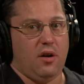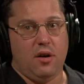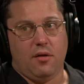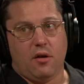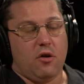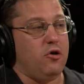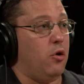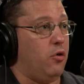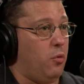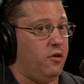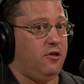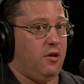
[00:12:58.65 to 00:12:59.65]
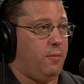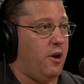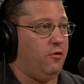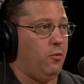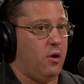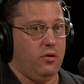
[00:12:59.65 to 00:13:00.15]
Yep. The ones that are
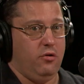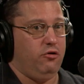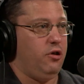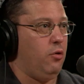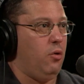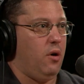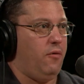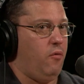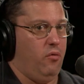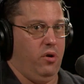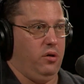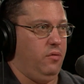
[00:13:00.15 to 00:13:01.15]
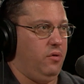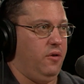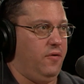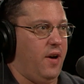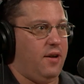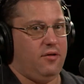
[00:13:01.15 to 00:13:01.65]
priced well usually go off really, really
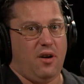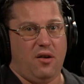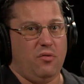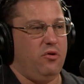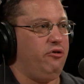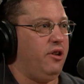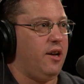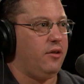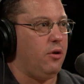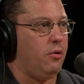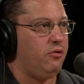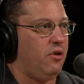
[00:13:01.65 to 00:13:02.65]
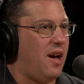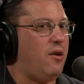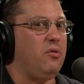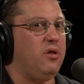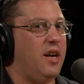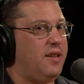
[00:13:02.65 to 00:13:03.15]
fast. I don't usually get those. I
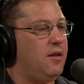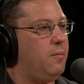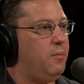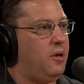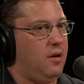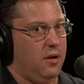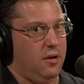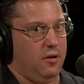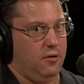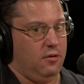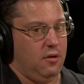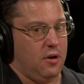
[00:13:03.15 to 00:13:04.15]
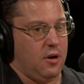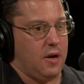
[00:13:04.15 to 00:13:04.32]
don't like them because...